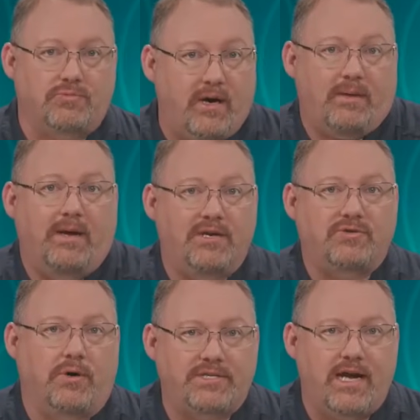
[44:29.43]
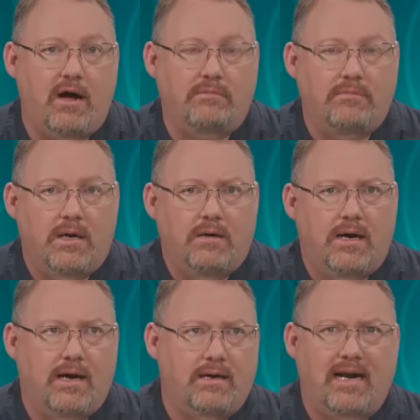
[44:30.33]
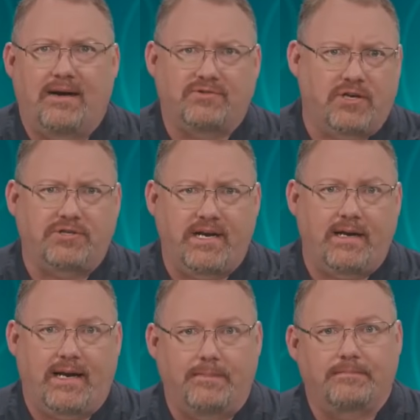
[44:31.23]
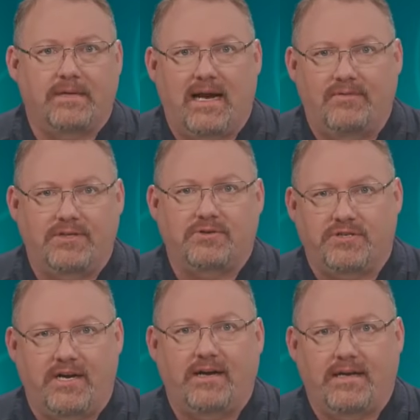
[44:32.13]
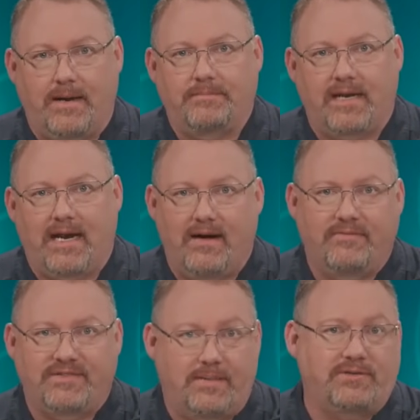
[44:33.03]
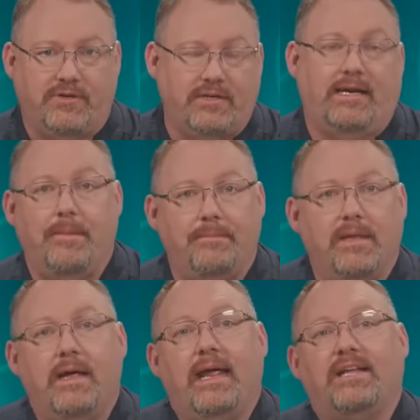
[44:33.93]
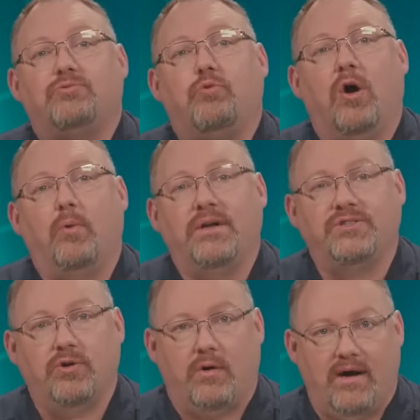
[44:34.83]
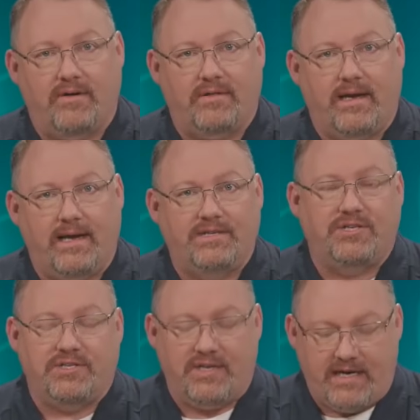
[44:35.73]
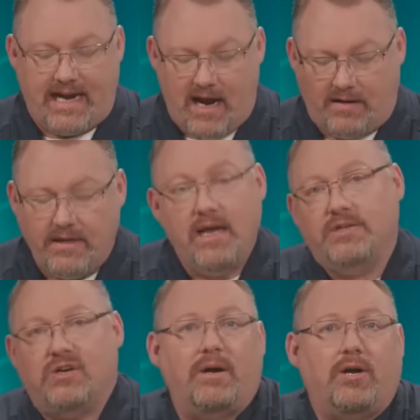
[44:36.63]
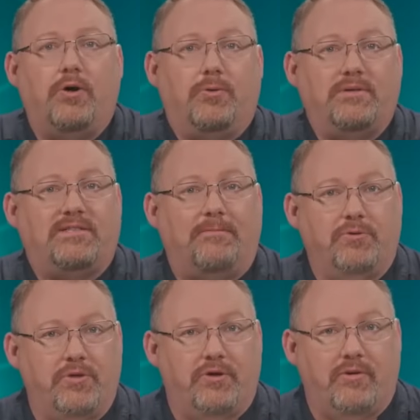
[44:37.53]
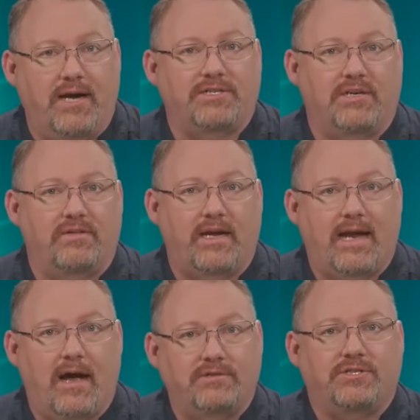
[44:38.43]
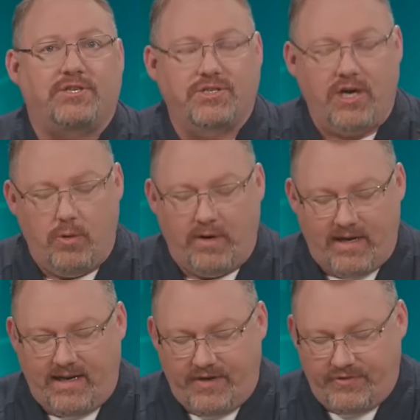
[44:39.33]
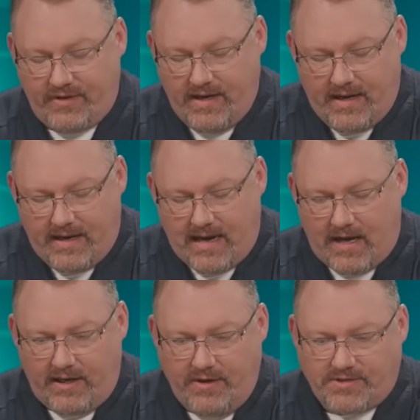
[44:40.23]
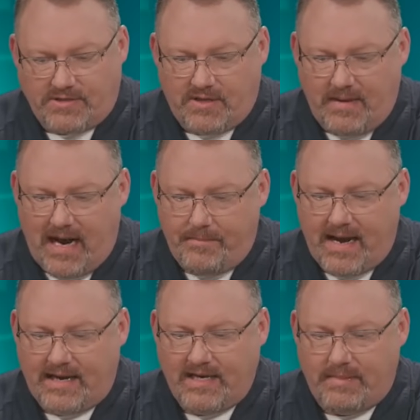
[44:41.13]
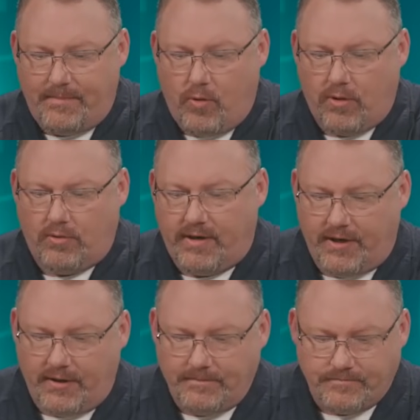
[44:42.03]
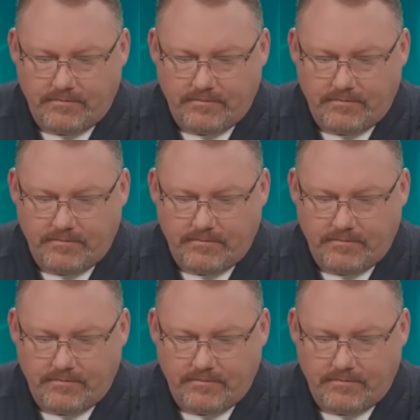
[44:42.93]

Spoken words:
What can be in a storage account? Can I have structured data? Yep. Can I have unstructured data? Yep. Can I have semi-structured? Yep. It's where we store everything. It's just an account. So I'm going to go through and step through the creation of the account to show you what it is and how to use it. So let me hop back into my portal here.